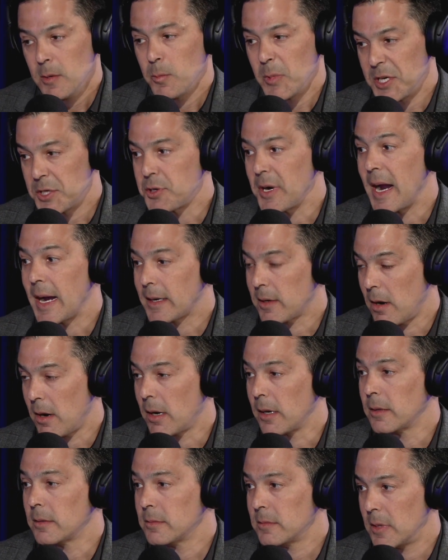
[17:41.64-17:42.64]
we track
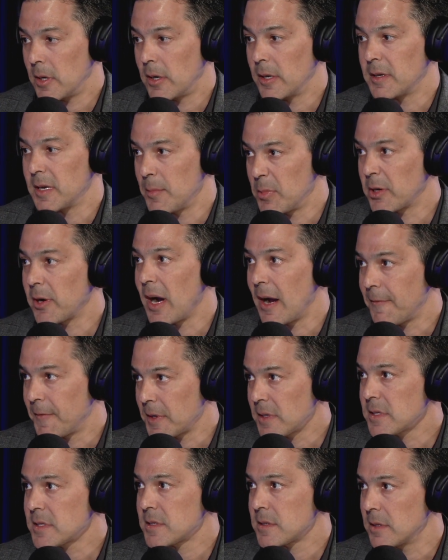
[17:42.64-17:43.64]
our, our
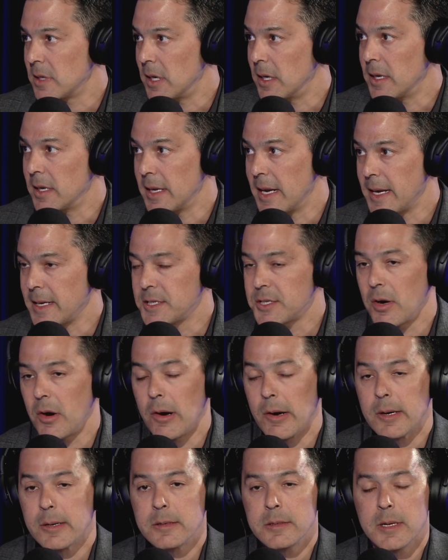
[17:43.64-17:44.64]
demographics uh, in
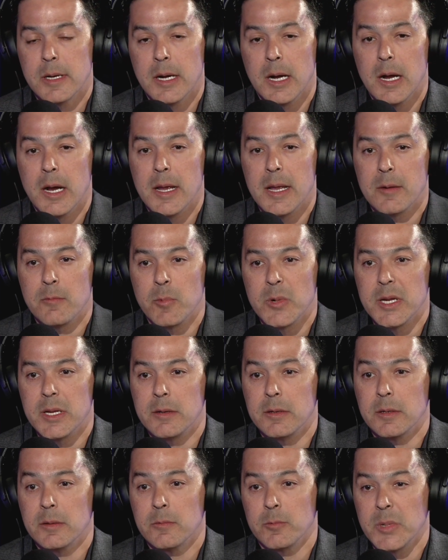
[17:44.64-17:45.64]
HR, uh, and
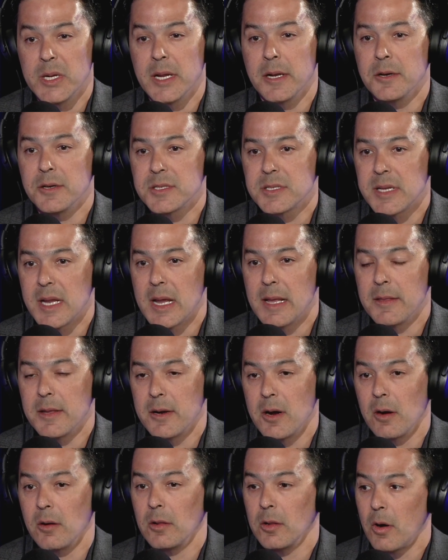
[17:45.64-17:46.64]
we, we understand
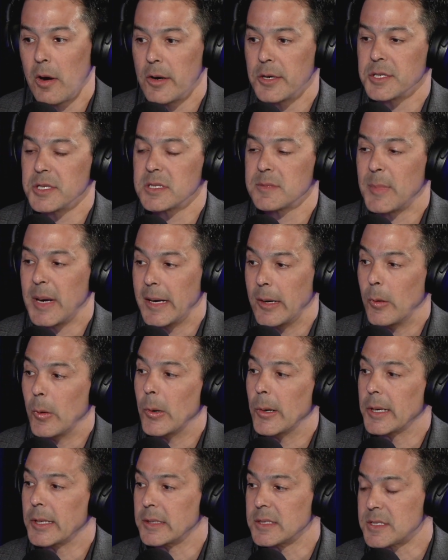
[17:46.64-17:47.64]
that our largest
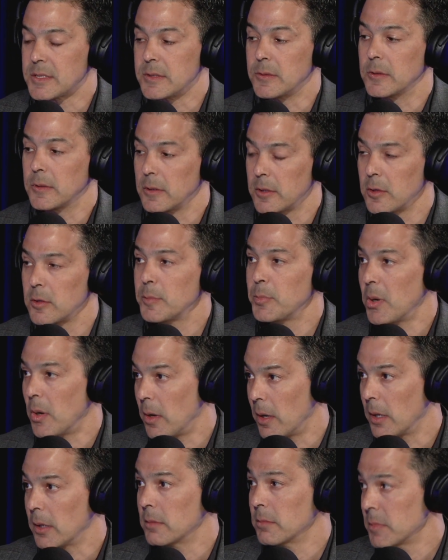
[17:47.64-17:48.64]
minority student
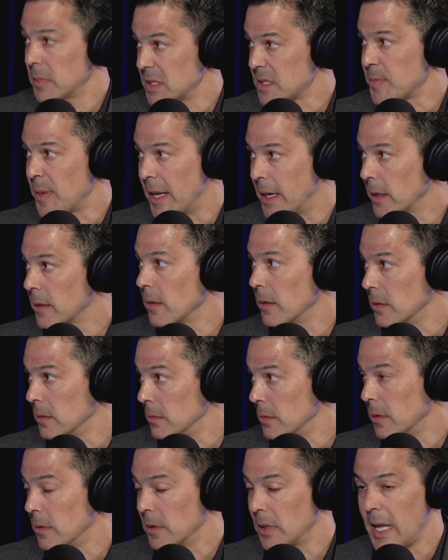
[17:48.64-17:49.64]
group are Hispanic or,
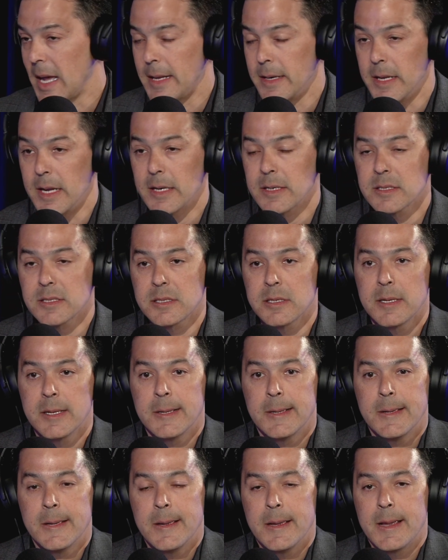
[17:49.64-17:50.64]
or Latinx.
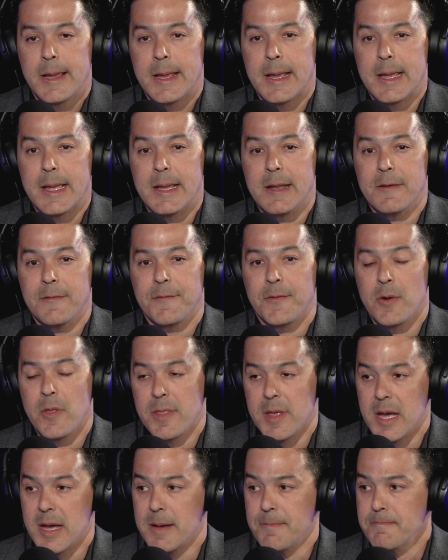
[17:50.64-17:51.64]
And for
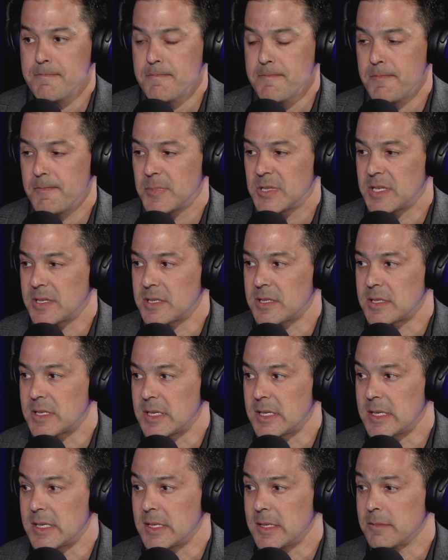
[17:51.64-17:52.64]
them to
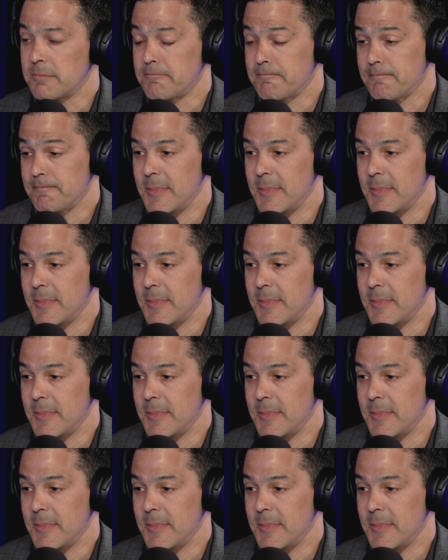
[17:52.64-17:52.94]
see,